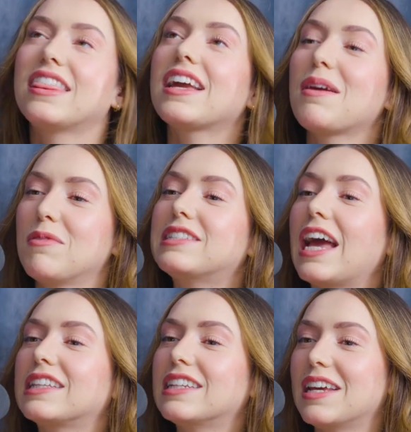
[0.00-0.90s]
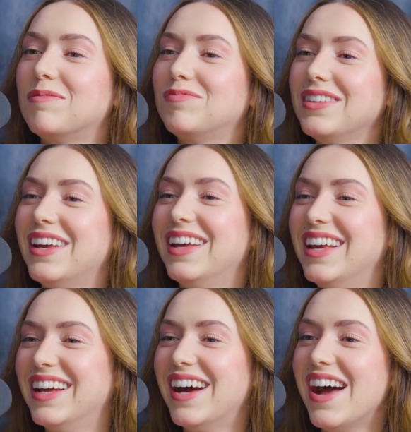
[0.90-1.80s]
I think I protected him.
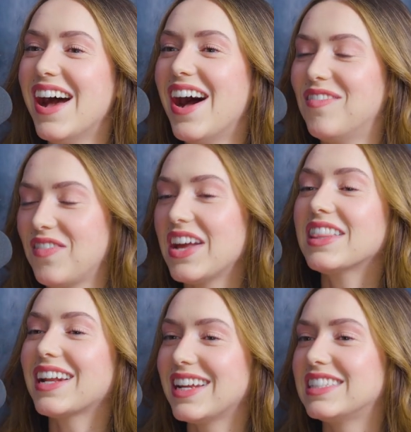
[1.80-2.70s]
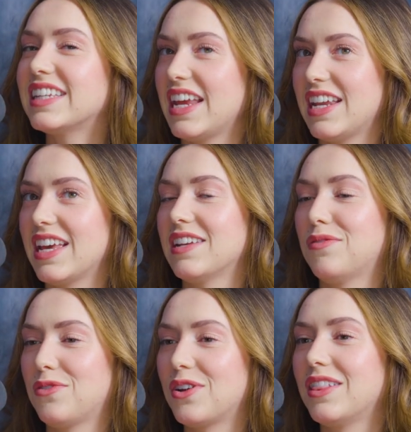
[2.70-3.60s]
A man that I dated
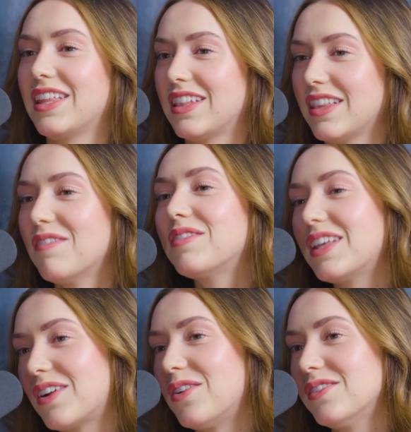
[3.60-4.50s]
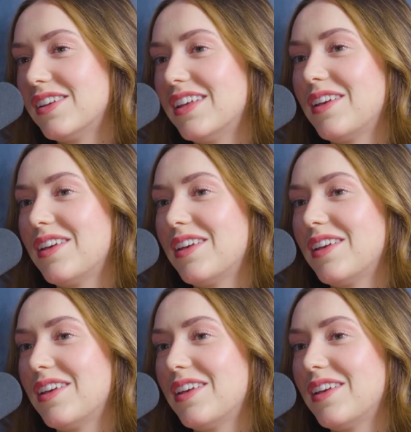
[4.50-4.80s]
for a little.